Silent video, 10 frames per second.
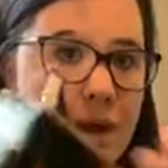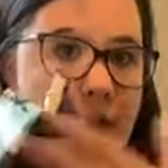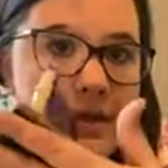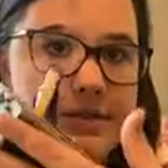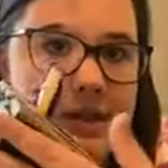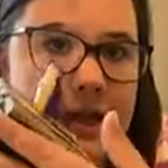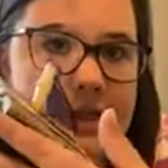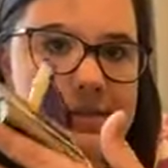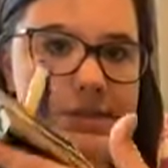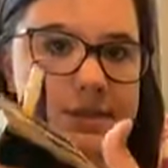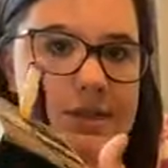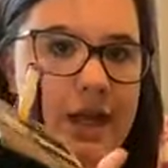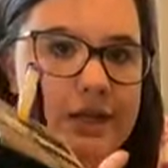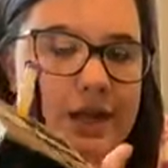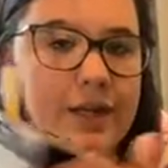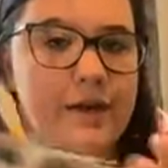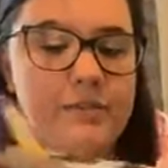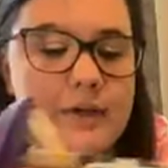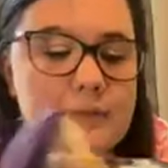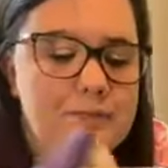box that has the side cut out
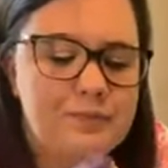of it.